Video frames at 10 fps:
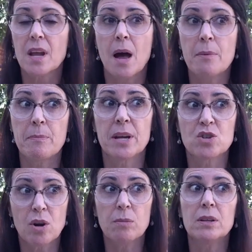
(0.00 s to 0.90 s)
I'm in big
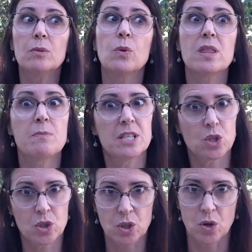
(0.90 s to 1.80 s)
trouble with
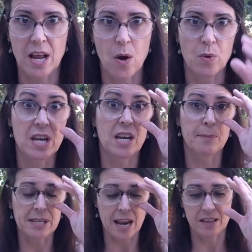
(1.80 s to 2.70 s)
Mr. Sir now when he
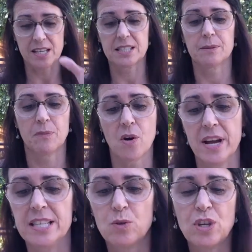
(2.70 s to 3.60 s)
comes out of this. All
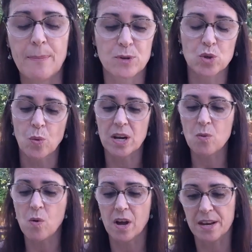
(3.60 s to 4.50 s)
right, so chapter
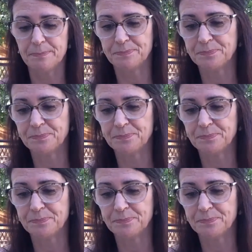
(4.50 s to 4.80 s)
21.